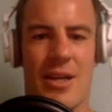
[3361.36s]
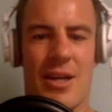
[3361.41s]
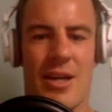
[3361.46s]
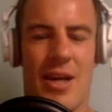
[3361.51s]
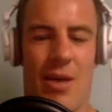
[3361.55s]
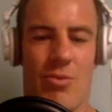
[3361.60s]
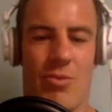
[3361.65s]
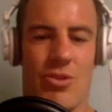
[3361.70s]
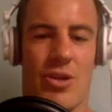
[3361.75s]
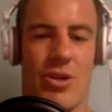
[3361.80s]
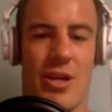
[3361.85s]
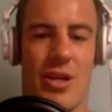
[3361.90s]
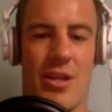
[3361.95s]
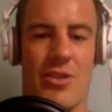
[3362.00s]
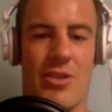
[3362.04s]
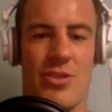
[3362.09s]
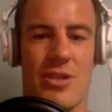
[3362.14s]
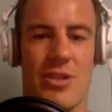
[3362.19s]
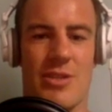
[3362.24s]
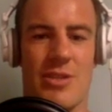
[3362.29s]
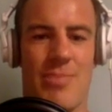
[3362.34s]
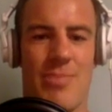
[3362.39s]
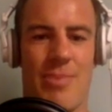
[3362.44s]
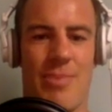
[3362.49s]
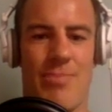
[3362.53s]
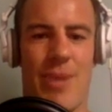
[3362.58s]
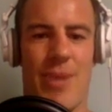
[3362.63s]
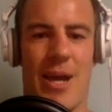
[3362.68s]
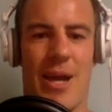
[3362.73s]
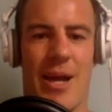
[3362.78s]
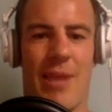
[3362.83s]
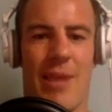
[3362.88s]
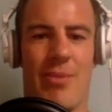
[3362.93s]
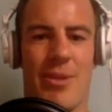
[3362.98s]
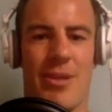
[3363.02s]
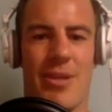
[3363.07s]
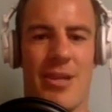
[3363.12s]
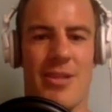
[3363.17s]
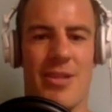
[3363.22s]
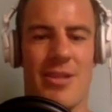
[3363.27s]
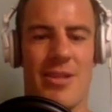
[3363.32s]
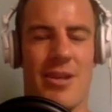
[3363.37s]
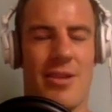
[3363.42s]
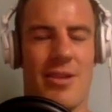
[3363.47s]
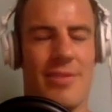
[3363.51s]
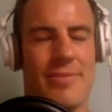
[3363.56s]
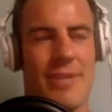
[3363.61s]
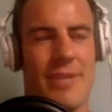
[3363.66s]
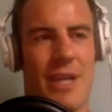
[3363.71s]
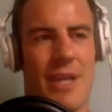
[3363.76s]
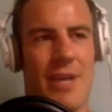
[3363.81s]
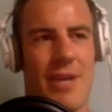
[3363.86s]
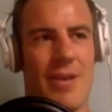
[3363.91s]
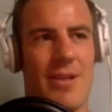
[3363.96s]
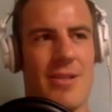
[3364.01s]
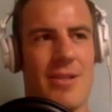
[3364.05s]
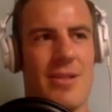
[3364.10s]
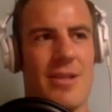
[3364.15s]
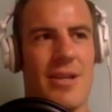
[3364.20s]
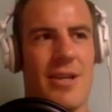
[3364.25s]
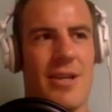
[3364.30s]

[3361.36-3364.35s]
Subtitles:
we should get the trees back up in there. So yeah, it's